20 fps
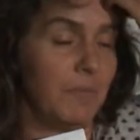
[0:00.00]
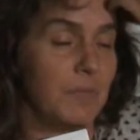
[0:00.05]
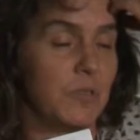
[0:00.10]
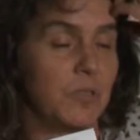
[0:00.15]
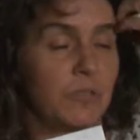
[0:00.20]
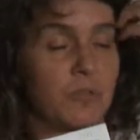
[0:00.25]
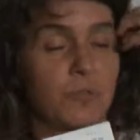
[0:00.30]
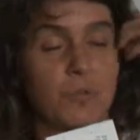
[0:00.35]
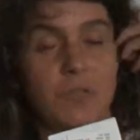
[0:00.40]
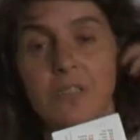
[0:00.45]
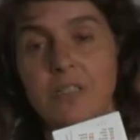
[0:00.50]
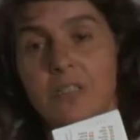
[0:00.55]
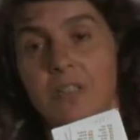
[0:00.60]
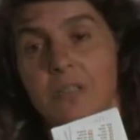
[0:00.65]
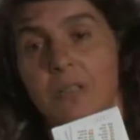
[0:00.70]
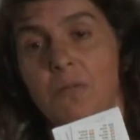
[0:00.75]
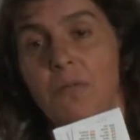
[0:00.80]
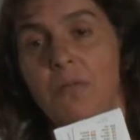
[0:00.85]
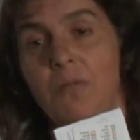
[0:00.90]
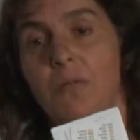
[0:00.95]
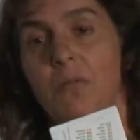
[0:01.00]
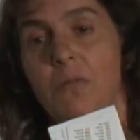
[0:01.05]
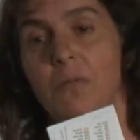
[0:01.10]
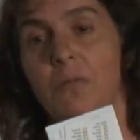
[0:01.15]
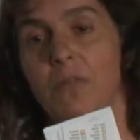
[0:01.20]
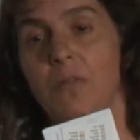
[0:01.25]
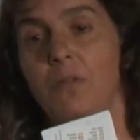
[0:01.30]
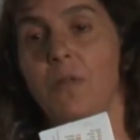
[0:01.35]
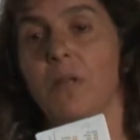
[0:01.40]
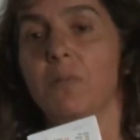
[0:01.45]
just recently we were
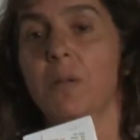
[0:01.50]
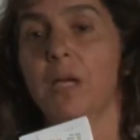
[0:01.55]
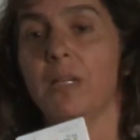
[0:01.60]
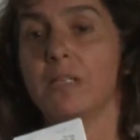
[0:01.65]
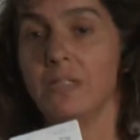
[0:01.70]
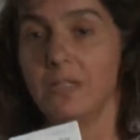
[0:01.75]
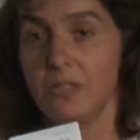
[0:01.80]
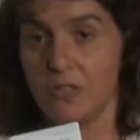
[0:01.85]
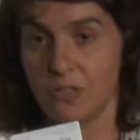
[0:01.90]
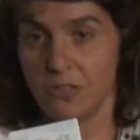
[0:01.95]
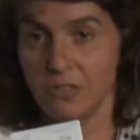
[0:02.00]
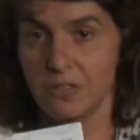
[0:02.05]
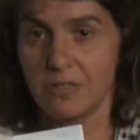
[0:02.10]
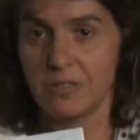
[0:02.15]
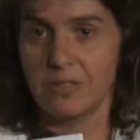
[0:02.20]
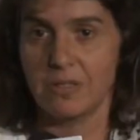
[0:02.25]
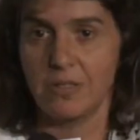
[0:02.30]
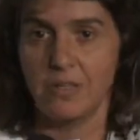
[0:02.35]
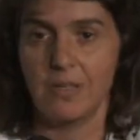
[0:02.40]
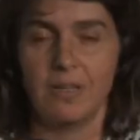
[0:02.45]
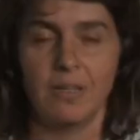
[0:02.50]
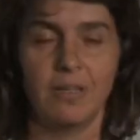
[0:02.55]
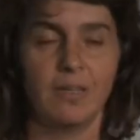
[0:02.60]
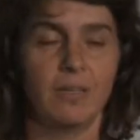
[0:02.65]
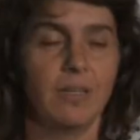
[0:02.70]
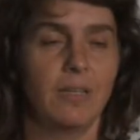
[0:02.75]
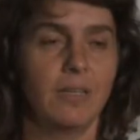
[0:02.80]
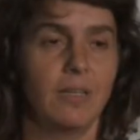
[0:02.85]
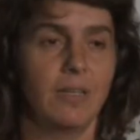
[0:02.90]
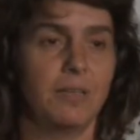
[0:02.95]
with one of my teachers,
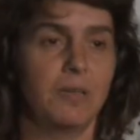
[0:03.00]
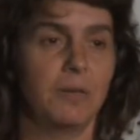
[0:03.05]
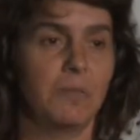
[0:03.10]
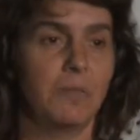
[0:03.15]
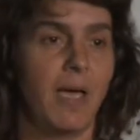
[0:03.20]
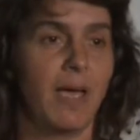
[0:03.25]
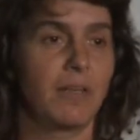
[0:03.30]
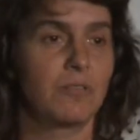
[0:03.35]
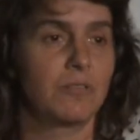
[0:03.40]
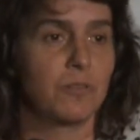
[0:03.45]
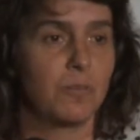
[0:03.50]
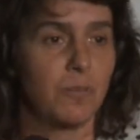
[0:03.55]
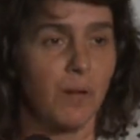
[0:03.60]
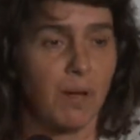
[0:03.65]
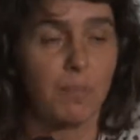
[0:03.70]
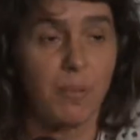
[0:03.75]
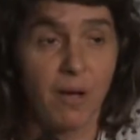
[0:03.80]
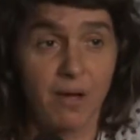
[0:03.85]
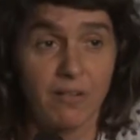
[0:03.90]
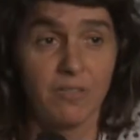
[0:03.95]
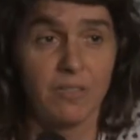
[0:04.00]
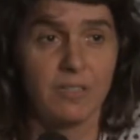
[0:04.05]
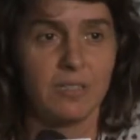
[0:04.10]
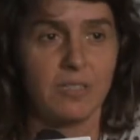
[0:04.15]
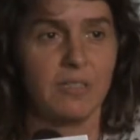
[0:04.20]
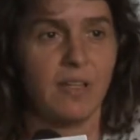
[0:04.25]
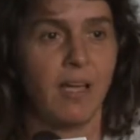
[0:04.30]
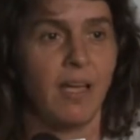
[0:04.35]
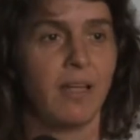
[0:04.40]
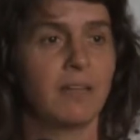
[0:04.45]
Indian master Ma
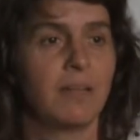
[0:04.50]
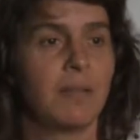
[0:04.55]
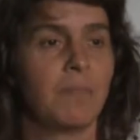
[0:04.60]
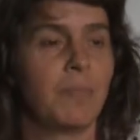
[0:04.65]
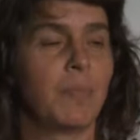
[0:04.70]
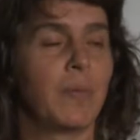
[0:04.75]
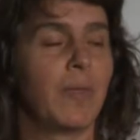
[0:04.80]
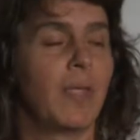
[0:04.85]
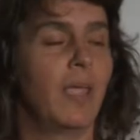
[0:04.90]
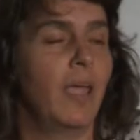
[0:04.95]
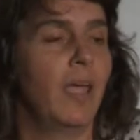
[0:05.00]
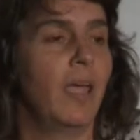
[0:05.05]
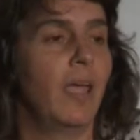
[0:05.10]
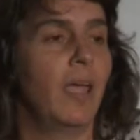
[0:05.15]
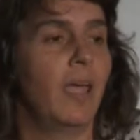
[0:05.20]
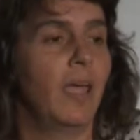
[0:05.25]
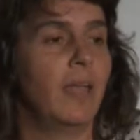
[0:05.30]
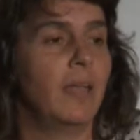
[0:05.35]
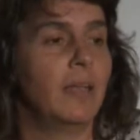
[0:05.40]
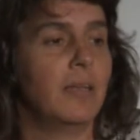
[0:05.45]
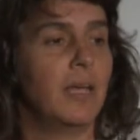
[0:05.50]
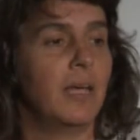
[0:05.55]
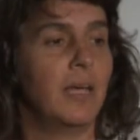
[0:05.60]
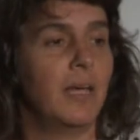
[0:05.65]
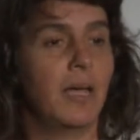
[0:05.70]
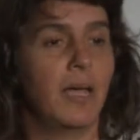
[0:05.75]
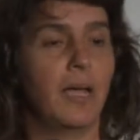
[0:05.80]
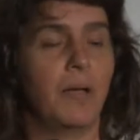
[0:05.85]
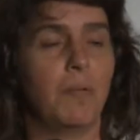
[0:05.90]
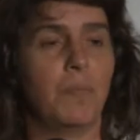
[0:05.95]
Parvatinath,
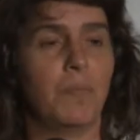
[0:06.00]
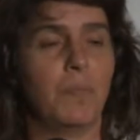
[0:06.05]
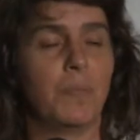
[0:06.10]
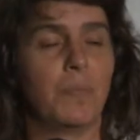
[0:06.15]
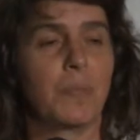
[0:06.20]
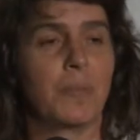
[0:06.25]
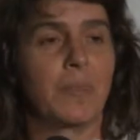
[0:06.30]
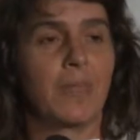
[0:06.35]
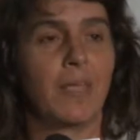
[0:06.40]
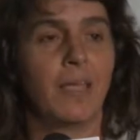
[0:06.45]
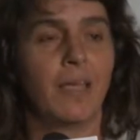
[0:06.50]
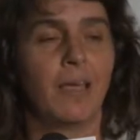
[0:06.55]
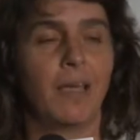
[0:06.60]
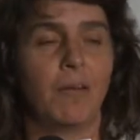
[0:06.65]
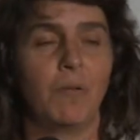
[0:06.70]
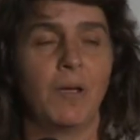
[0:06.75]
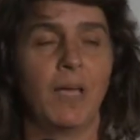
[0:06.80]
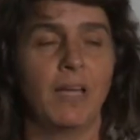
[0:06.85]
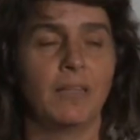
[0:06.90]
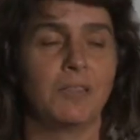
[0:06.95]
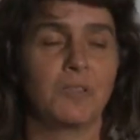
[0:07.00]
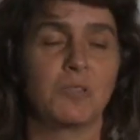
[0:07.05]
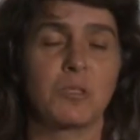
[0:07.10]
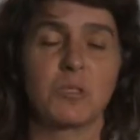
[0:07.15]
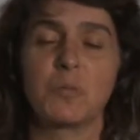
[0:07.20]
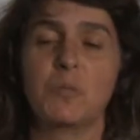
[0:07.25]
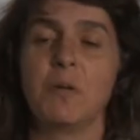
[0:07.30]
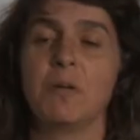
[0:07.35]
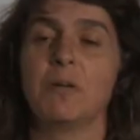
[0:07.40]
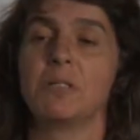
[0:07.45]
and we had this
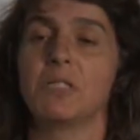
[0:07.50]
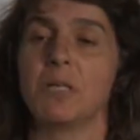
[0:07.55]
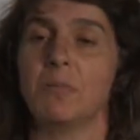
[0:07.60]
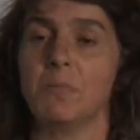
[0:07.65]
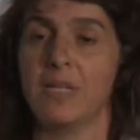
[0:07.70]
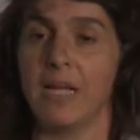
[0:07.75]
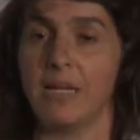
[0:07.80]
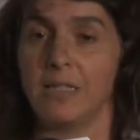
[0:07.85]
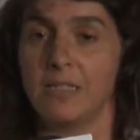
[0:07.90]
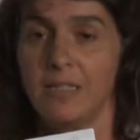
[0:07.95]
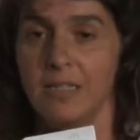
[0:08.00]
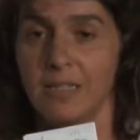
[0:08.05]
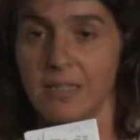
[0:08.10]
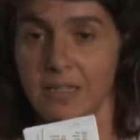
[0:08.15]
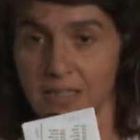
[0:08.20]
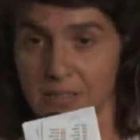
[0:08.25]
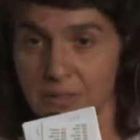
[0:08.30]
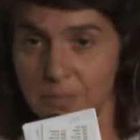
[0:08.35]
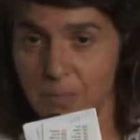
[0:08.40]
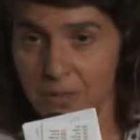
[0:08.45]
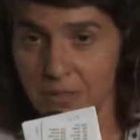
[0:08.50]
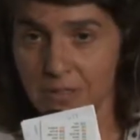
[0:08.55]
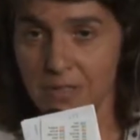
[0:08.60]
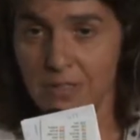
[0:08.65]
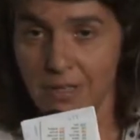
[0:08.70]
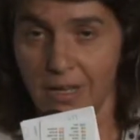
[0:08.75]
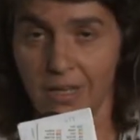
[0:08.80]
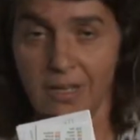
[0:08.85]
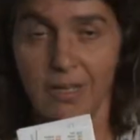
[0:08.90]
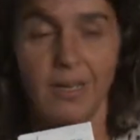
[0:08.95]
experience. I'm dating this
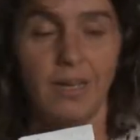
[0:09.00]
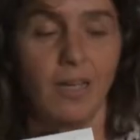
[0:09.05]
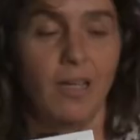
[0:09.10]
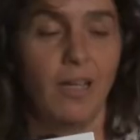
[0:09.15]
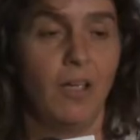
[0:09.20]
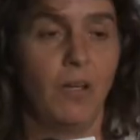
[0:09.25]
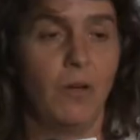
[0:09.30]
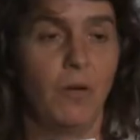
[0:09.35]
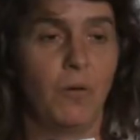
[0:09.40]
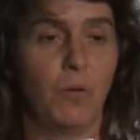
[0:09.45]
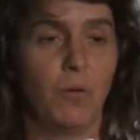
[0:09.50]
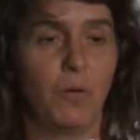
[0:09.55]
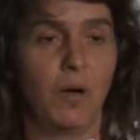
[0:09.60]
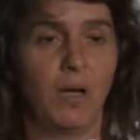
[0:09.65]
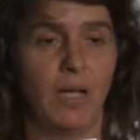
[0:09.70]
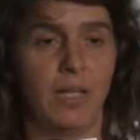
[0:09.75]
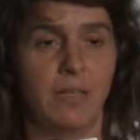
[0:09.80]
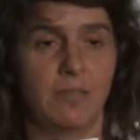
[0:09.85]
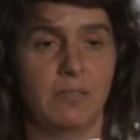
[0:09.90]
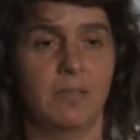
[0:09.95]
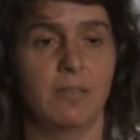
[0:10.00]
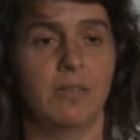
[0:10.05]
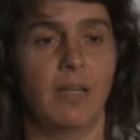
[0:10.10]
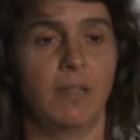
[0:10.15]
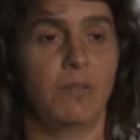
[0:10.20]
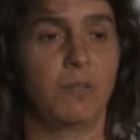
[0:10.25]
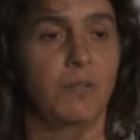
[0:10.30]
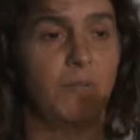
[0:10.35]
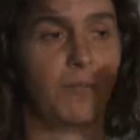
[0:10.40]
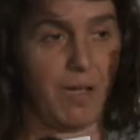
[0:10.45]
person who has a
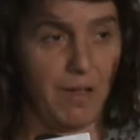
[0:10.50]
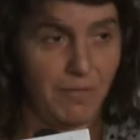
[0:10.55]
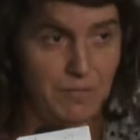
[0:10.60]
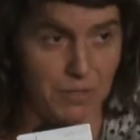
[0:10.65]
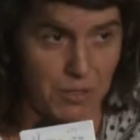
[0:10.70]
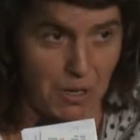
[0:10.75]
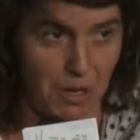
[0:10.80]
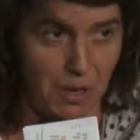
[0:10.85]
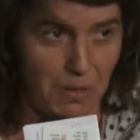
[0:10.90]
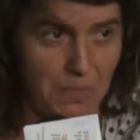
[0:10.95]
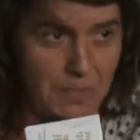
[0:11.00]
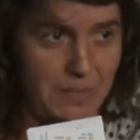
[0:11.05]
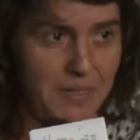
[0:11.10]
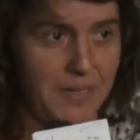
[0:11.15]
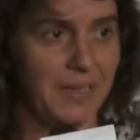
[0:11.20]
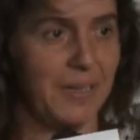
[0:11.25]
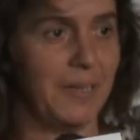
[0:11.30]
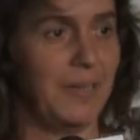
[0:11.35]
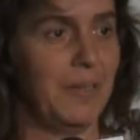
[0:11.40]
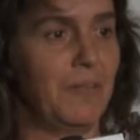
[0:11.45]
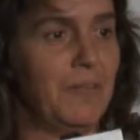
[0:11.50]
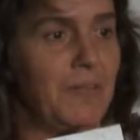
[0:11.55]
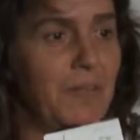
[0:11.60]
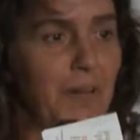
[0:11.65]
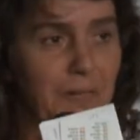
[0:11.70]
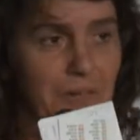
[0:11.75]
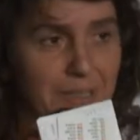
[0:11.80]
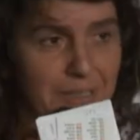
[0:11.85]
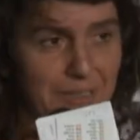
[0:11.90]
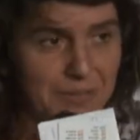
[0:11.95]
9-to-5 job,
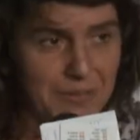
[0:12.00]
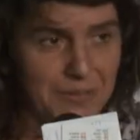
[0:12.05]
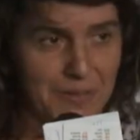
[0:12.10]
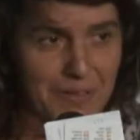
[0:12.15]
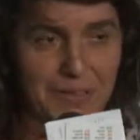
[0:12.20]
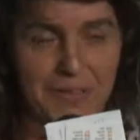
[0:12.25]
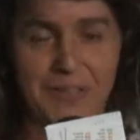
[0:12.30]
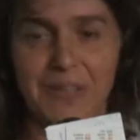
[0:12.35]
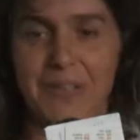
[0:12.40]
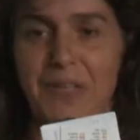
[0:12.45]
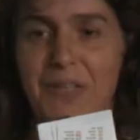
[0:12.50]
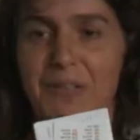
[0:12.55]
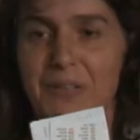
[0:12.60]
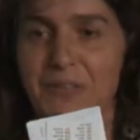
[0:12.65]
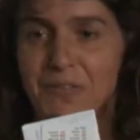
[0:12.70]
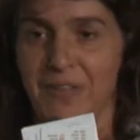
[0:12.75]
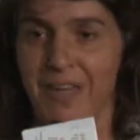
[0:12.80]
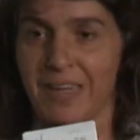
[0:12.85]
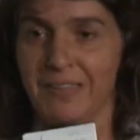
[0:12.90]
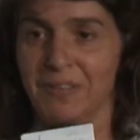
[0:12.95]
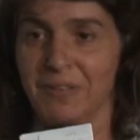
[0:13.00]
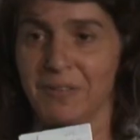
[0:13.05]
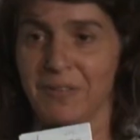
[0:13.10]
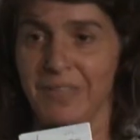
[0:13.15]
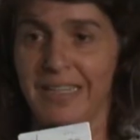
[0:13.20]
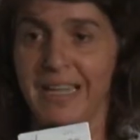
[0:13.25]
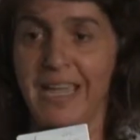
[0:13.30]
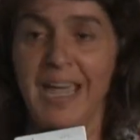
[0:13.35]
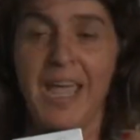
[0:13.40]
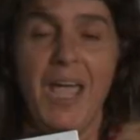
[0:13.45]
very strictly in a factory,